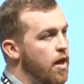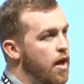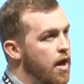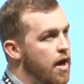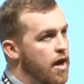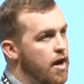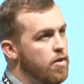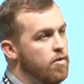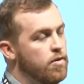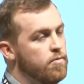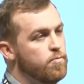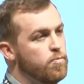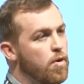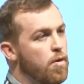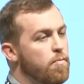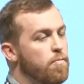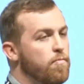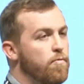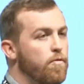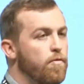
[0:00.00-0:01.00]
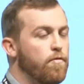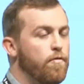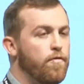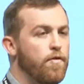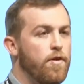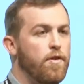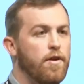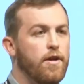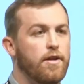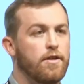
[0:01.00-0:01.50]
I'm
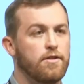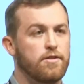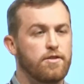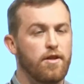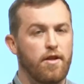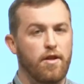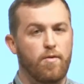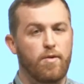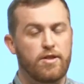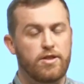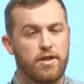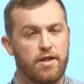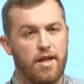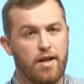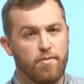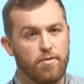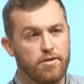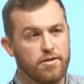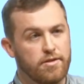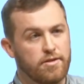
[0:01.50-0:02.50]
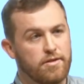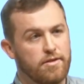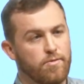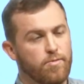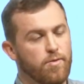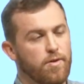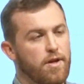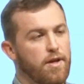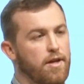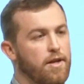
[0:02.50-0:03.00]
referring, so the question there was,
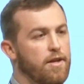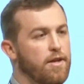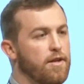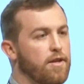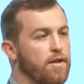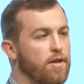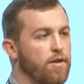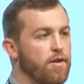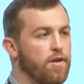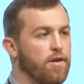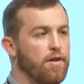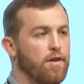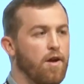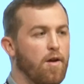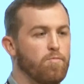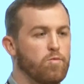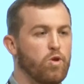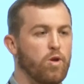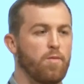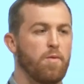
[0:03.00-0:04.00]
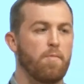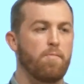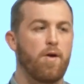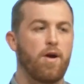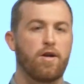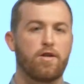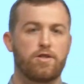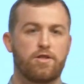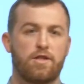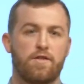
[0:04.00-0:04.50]
when I'm talking about
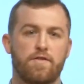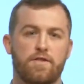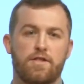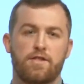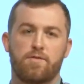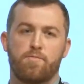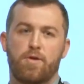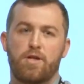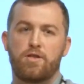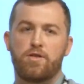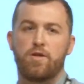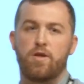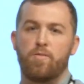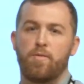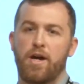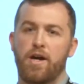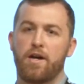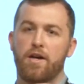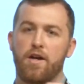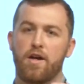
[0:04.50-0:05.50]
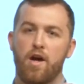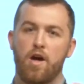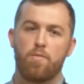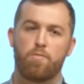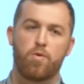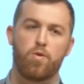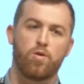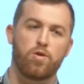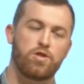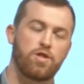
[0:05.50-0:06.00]
microservices, am I talking about a
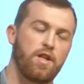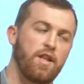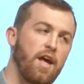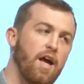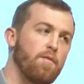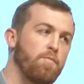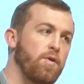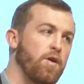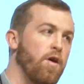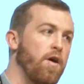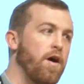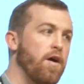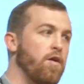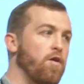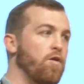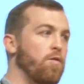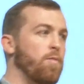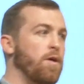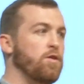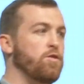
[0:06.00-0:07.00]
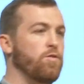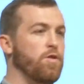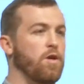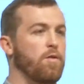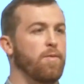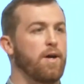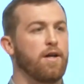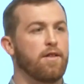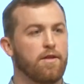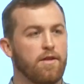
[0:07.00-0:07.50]
portion of the API, or am I
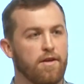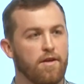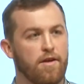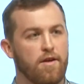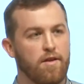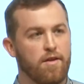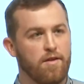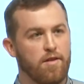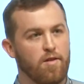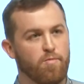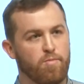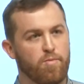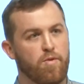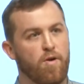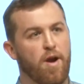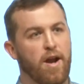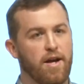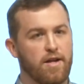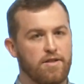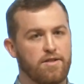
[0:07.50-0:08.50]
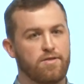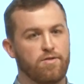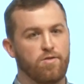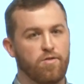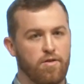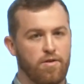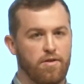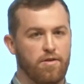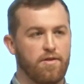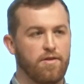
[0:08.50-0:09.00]
talking about the product
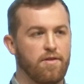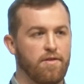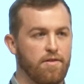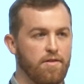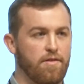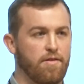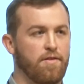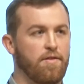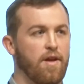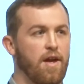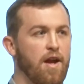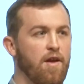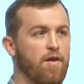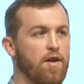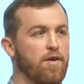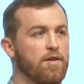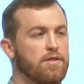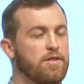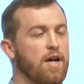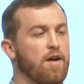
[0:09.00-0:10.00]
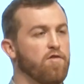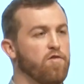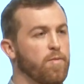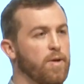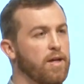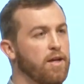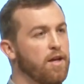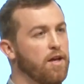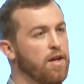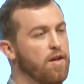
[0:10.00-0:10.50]
or the area itself? I
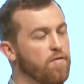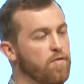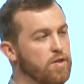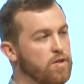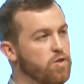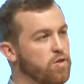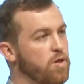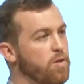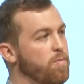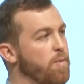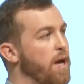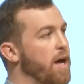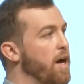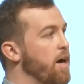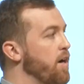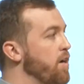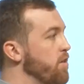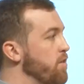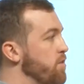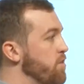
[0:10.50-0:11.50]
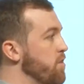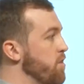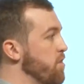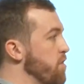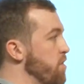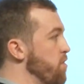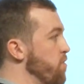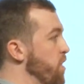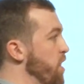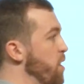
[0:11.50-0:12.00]
mean, if we talk about
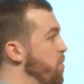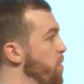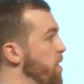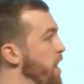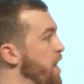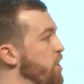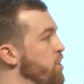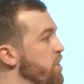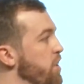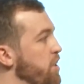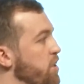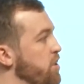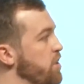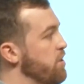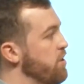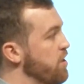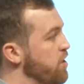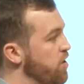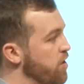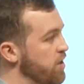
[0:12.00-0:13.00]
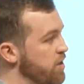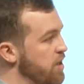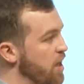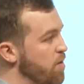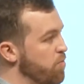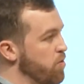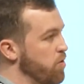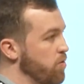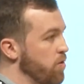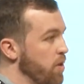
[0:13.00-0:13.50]
the recommendation engine as a good
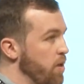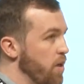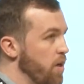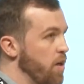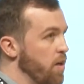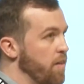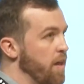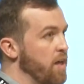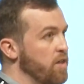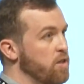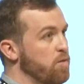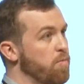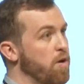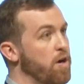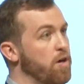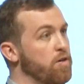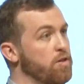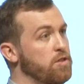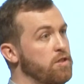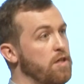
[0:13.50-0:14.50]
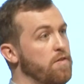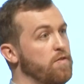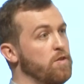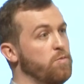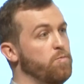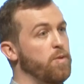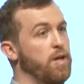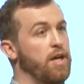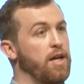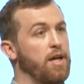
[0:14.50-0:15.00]
example, that's a
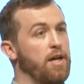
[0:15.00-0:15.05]
microservice